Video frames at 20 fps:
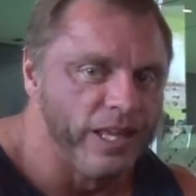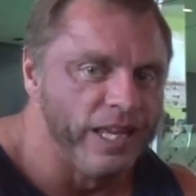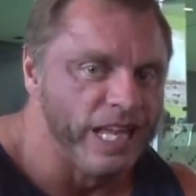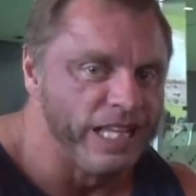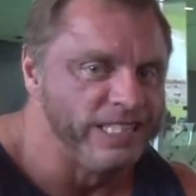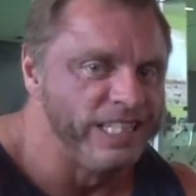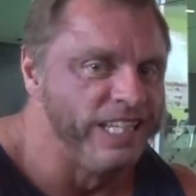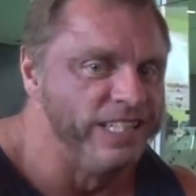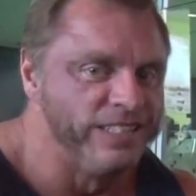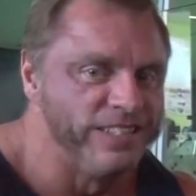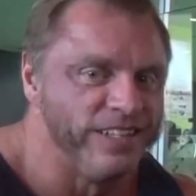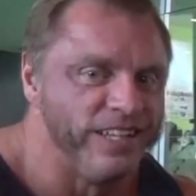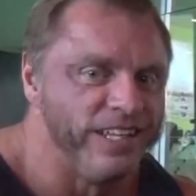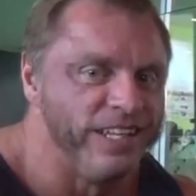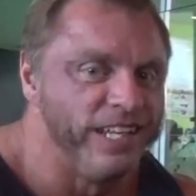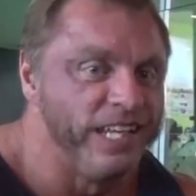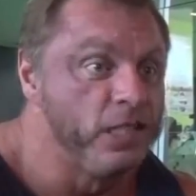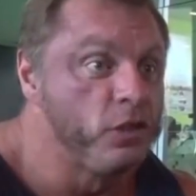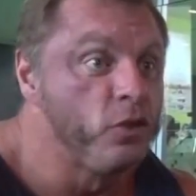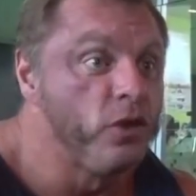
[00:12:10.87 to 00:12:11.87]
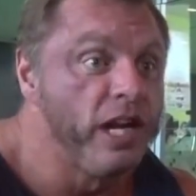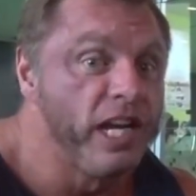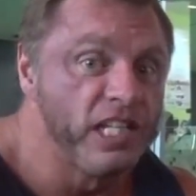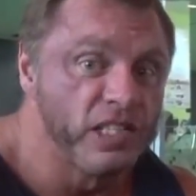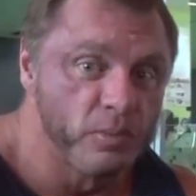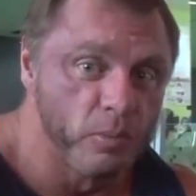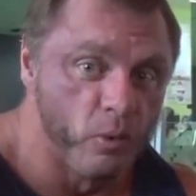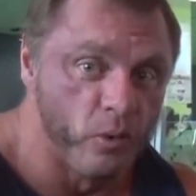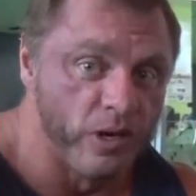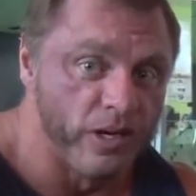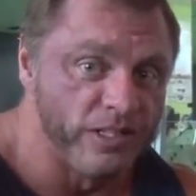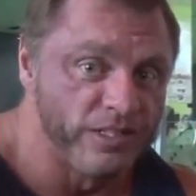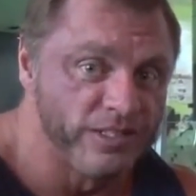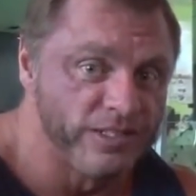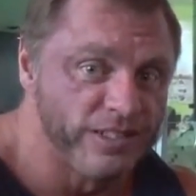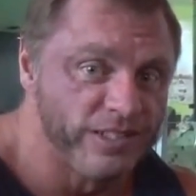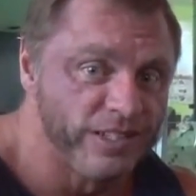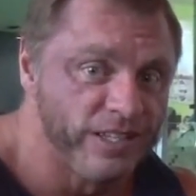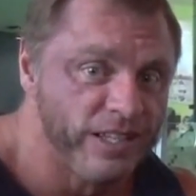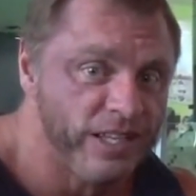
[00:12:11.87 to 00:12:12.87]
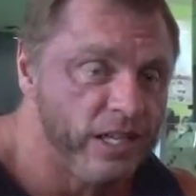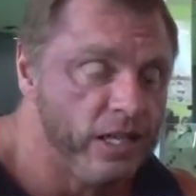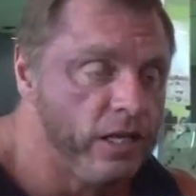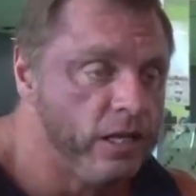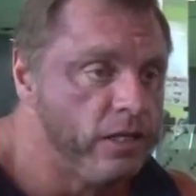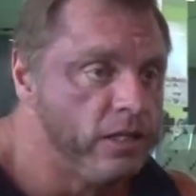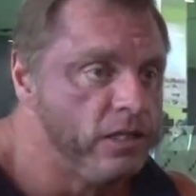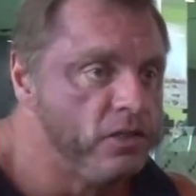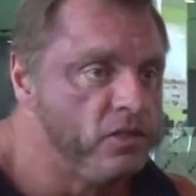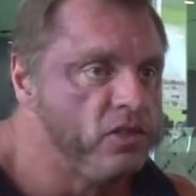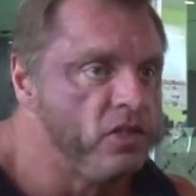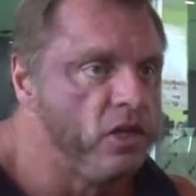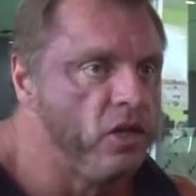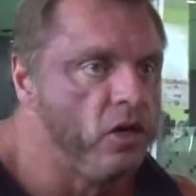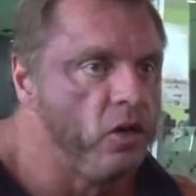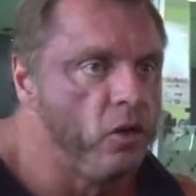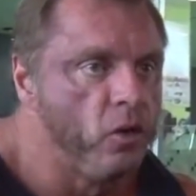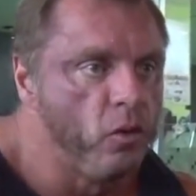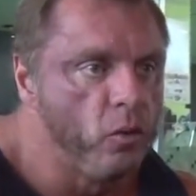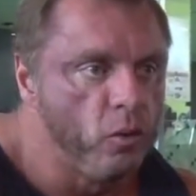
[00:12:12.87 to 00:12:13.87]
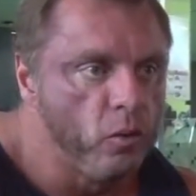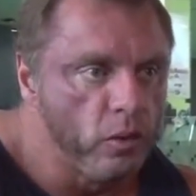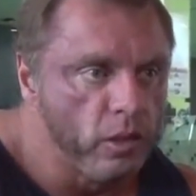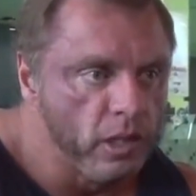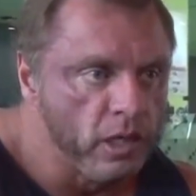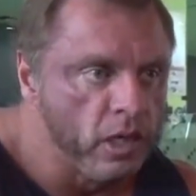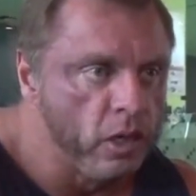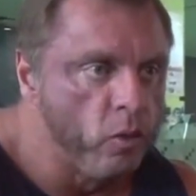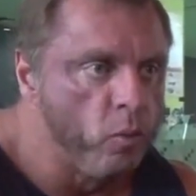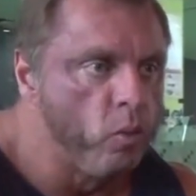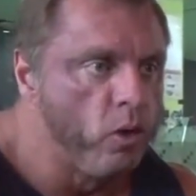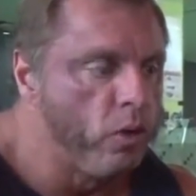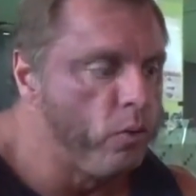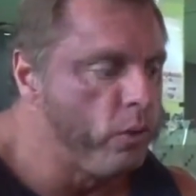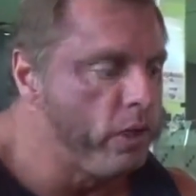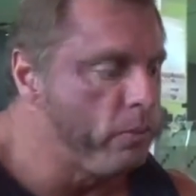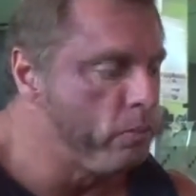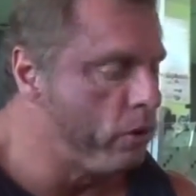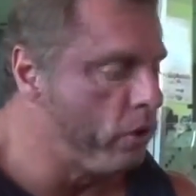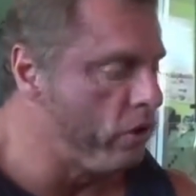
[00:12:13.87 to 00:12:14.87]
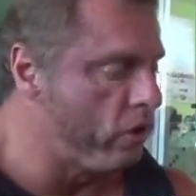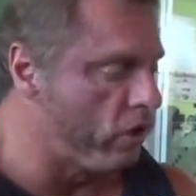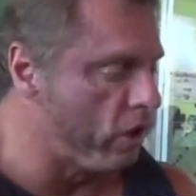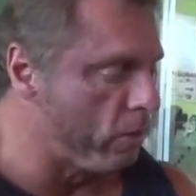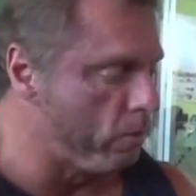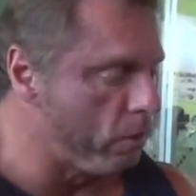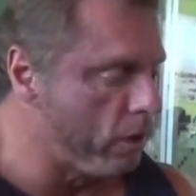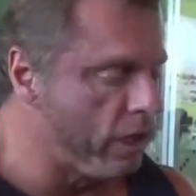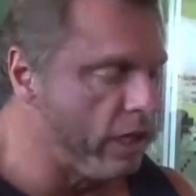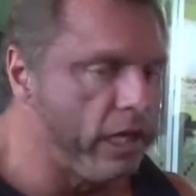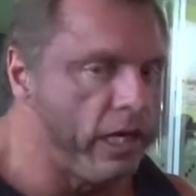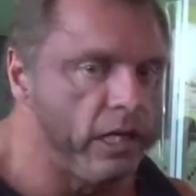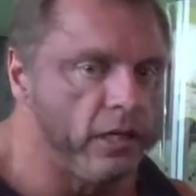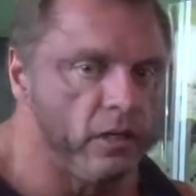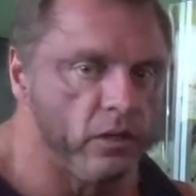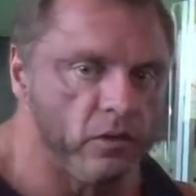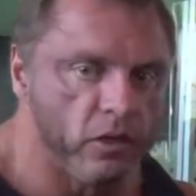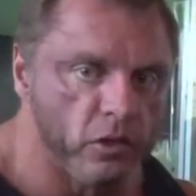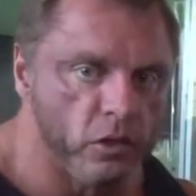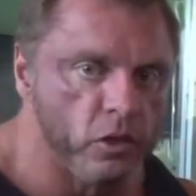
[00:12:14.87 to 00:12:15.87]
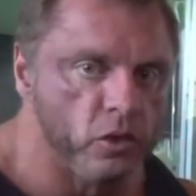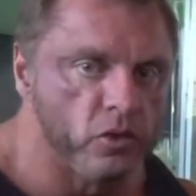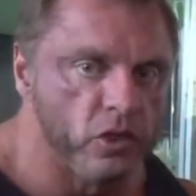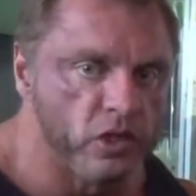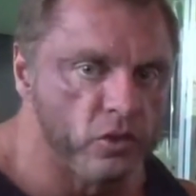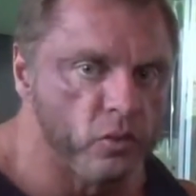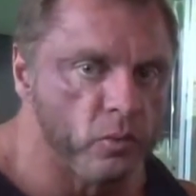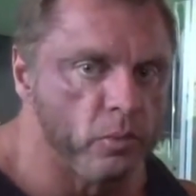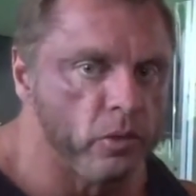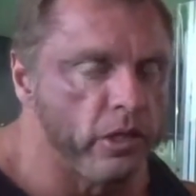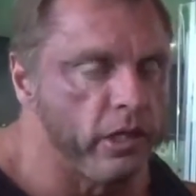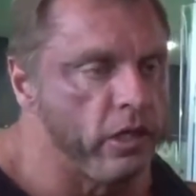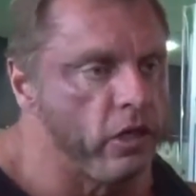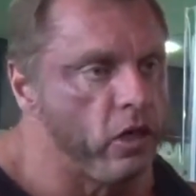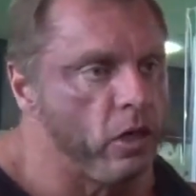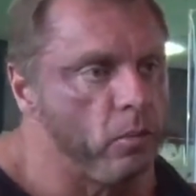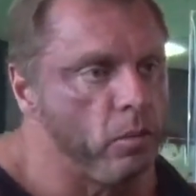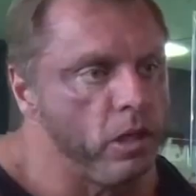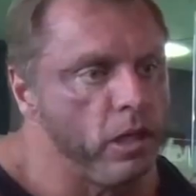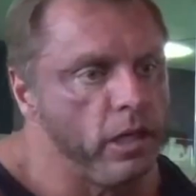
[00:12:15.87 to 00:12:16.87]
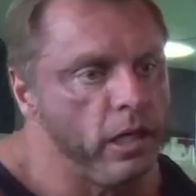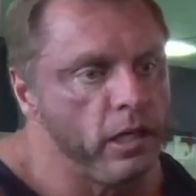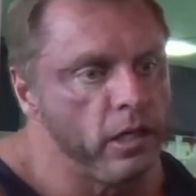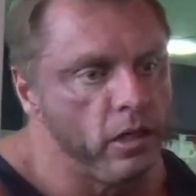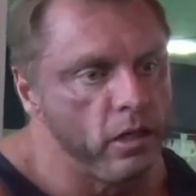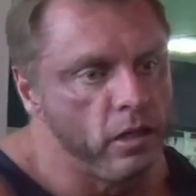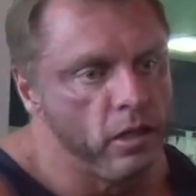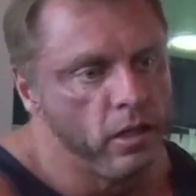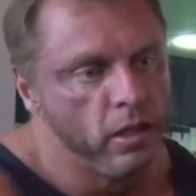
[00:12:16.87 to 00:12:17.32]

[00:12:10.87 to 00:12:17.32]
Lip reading: That's insulin. It transports. So, you know, what we put in our blood, the nutrients we're putting in our blood,